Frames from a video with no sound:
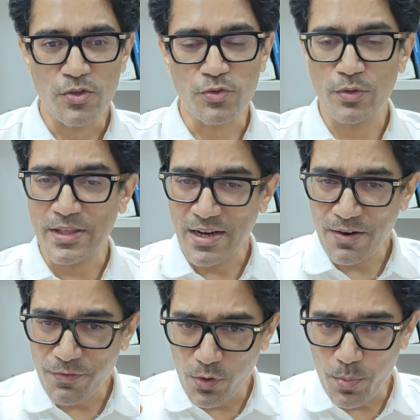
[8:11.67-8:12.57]
So there
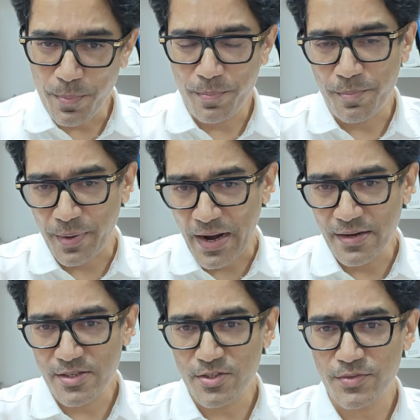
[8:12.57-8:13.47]
are few
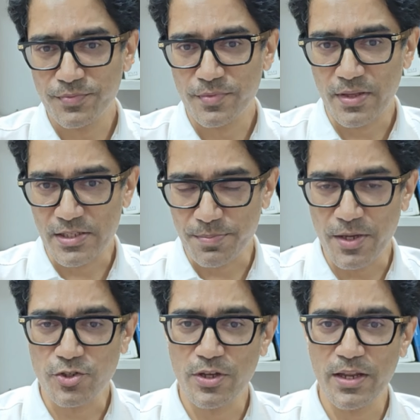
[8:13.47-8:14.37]
brands
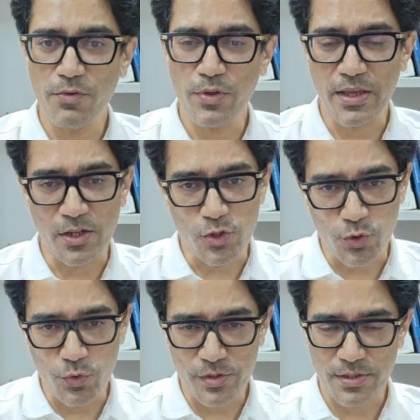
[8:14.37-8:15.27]
especially we can
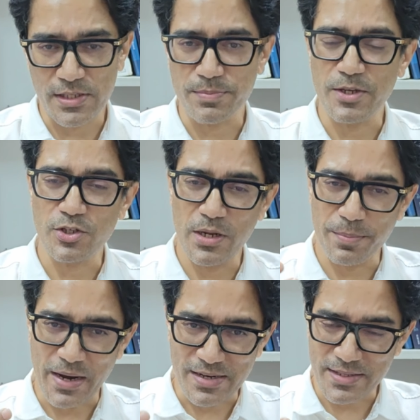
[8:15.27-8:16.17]
choose, especially
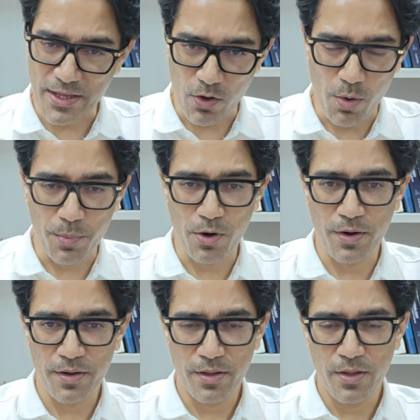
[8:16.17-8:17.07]
brands like
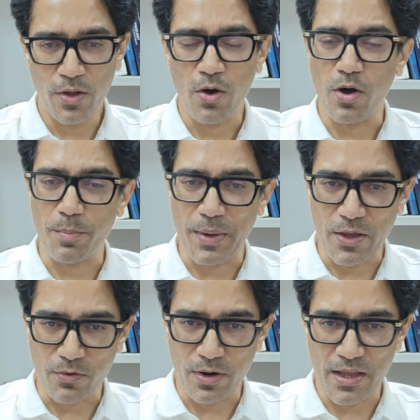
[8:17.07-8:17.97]
Omron or
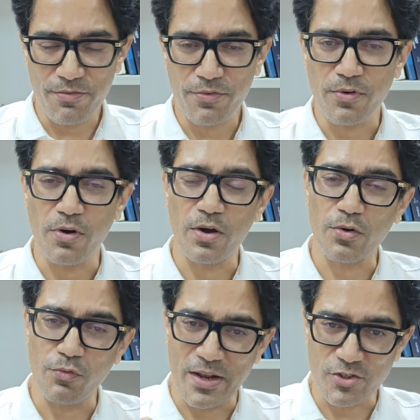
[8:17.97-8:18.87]
Microlife
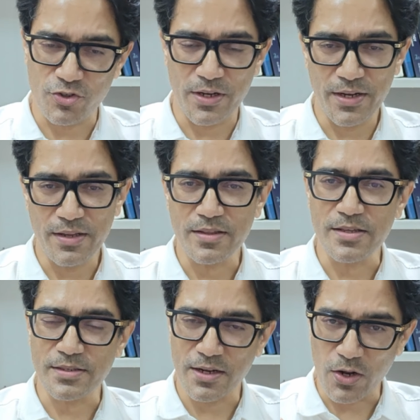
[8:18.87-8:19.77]
or Welchulin.
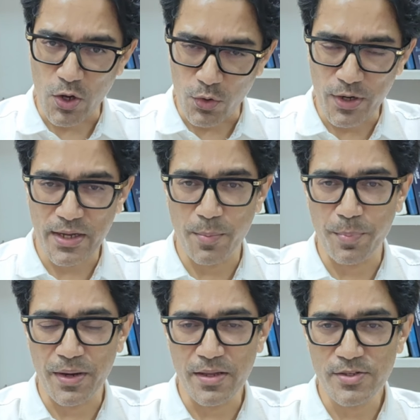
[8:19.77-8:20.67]
These are good
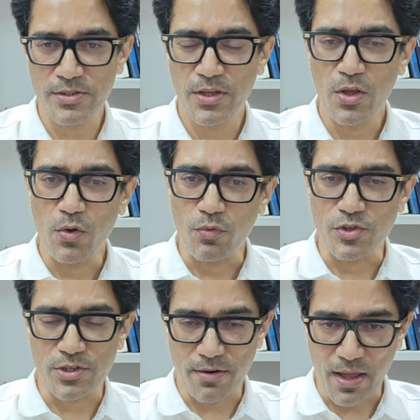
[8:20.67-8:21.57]
companies
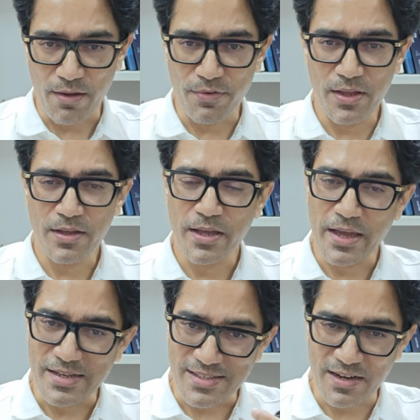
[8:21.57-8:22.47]
which are having
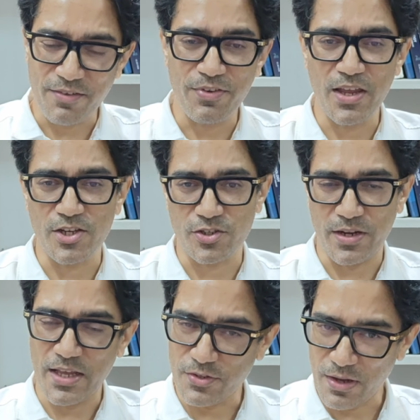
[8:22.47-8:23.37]
a
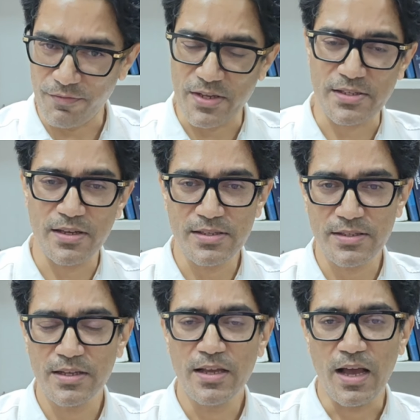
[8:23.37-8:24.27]
certification, as we have
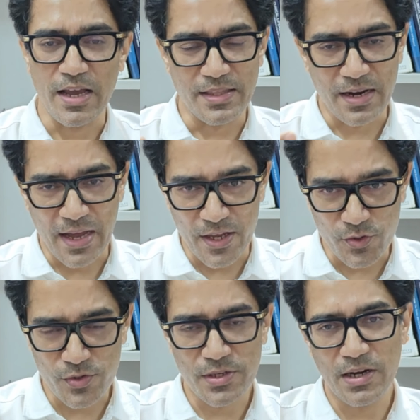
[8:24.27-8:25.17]
discussed, either
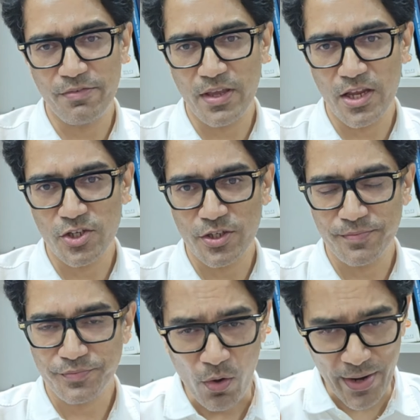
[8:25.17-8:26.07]
ISO
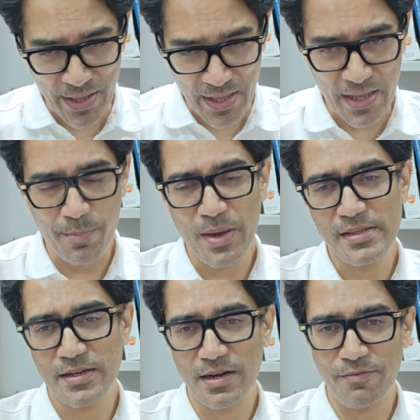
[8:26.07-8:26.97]
certification or
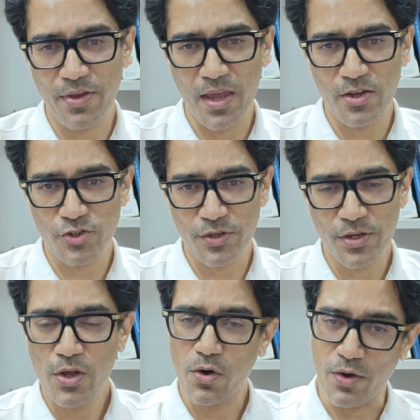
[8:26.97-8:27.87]
AAMI
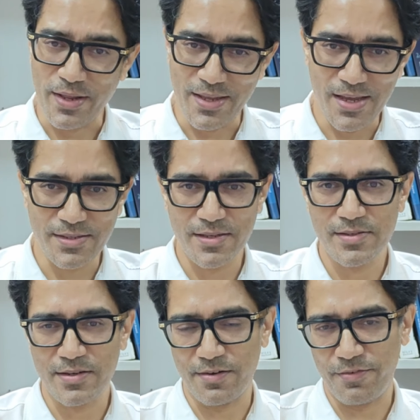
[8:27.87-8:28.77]
certification or ESH
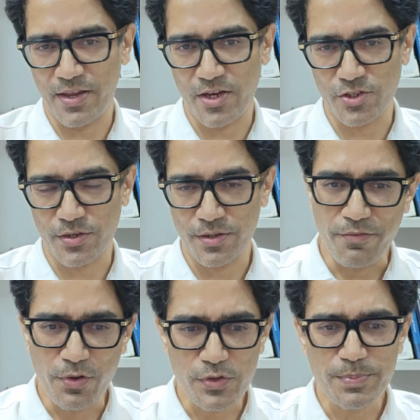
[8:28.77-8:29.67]
certification.
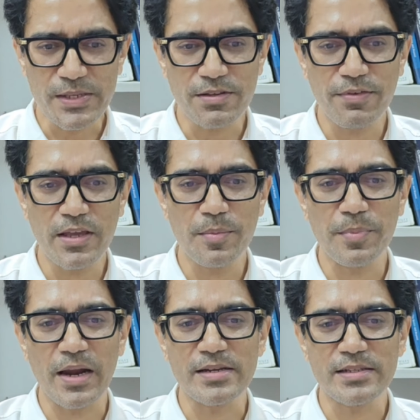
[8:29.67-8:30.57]
And few
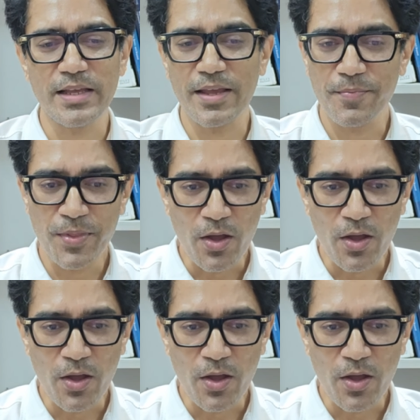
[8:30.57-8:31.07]
specific brands like